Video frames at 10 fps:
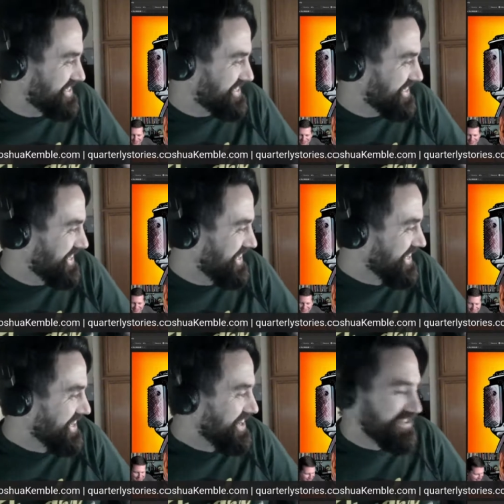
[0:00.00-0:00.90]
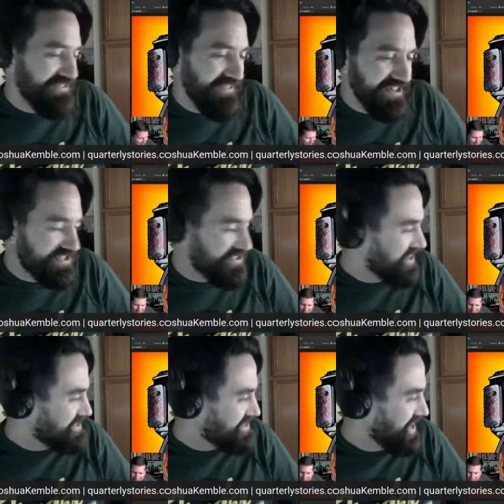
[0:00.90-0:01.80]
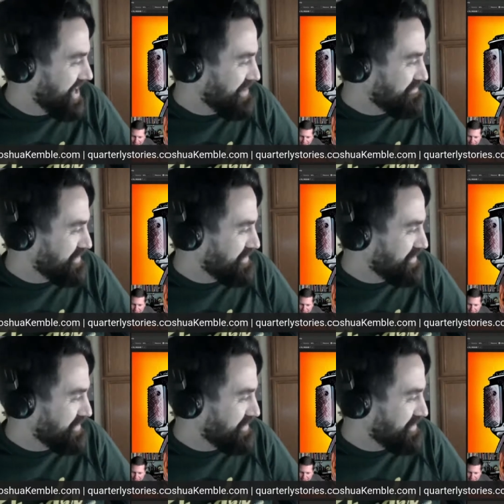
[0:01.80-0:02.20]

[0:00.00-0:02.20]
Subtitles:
It was a very strange time, but